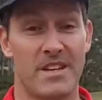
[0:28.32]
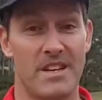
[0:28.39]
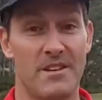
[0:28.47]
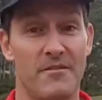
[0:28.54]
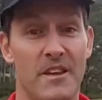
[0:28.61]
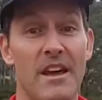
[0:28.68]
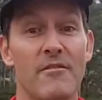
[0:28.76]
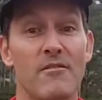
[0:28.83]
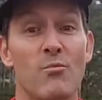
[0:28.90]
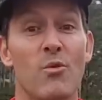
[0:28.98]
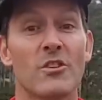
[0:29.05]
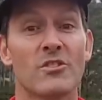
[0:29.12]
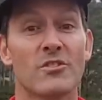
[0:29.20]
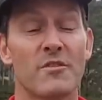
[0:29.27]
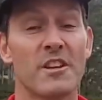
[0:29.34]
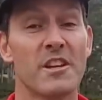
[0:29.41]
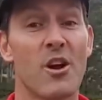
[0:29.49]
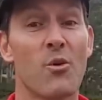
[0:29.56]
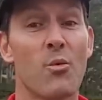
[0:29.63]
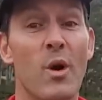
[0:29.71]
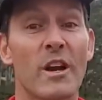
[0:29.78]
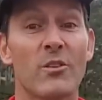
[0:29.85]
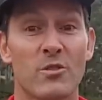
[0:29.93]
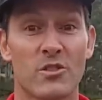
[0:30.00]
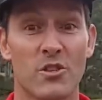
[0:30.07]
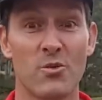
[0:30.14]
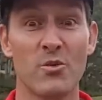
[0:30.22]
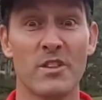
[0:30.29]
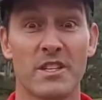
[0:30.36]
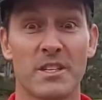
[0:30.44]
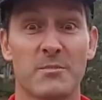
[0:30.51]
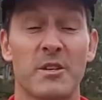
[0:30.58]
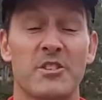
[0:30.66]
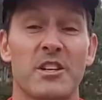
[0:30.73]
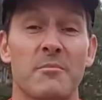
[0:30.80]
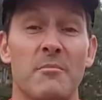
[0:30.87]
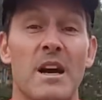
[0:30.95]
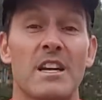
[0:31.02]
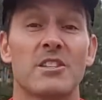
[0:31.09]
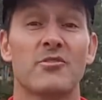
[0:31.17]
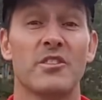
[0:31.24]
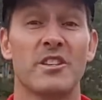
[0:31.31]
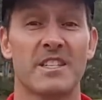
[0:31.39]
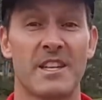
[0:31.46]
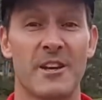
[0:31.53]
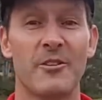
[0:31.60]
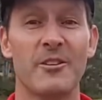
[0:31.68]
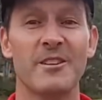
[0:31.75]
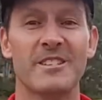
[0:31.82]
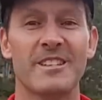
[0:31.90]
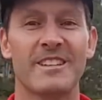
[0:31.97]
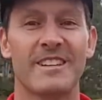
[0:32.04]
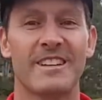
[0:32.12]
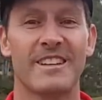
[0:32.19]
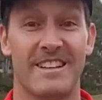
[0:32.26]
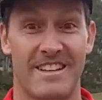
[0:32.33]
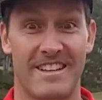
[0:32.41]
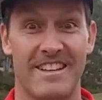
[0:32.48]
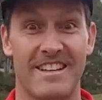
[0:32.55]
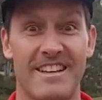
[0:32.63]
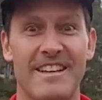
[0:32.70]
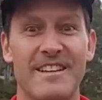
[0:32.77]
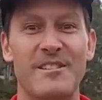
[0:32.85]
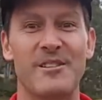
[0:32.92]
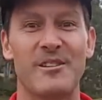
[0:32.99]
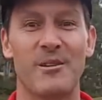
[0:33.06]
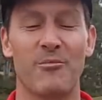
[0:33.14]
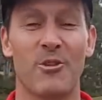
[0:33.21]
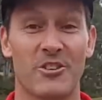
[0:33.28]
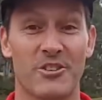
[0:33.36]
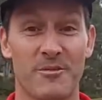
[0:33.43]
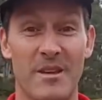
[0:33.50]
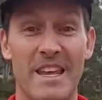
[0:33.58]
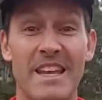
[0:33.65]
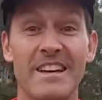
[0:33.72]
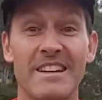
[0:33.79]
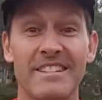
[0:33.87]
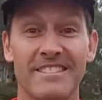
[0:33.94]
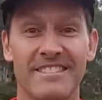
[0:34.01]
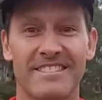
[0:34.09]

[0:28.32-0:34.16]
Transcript: and if you haven't watched video one or two in this Pitching Mastery series, you can watch them here